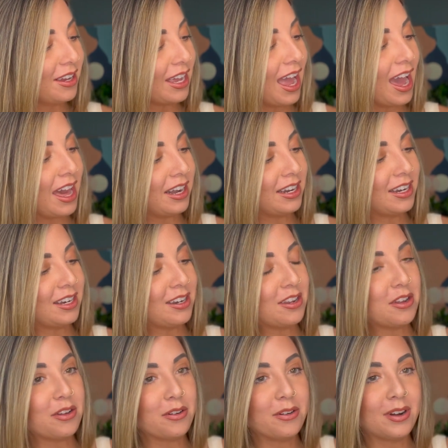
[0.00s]
added a
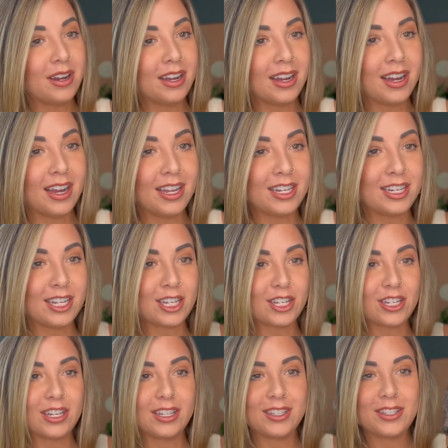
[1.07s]
new
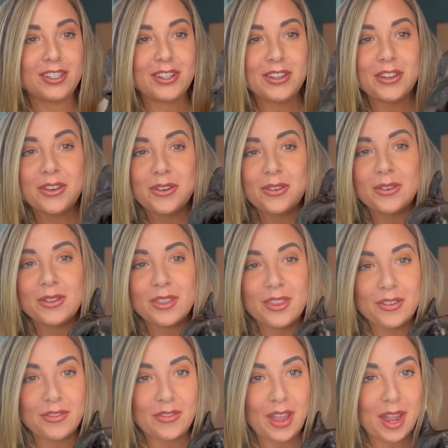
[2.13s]
addition to
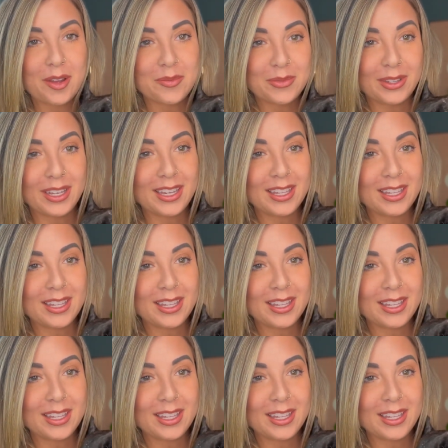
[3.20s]
the family.